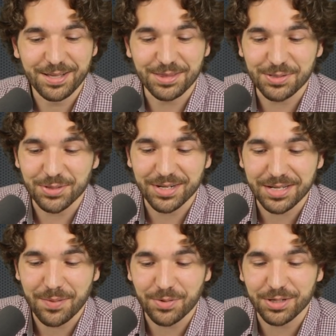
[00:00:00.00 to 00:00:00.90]
There were a
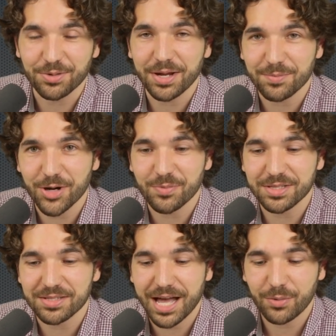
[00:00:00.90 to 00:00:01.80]
couple of great
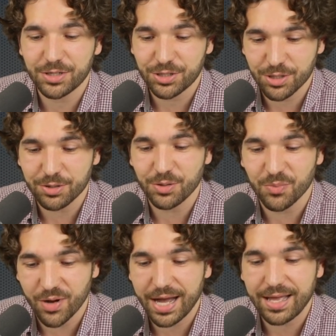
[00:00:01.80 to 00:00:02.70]
moments. I want to show you
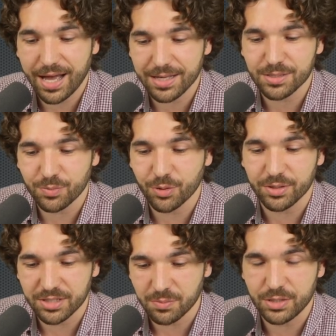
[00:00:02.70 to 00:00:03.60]
why I
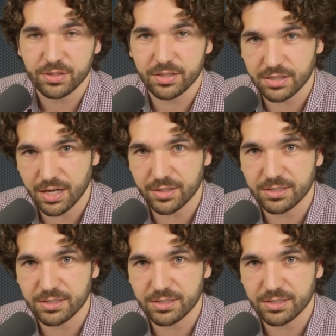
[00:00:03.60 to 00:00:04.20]
support Dimitri Lascaris.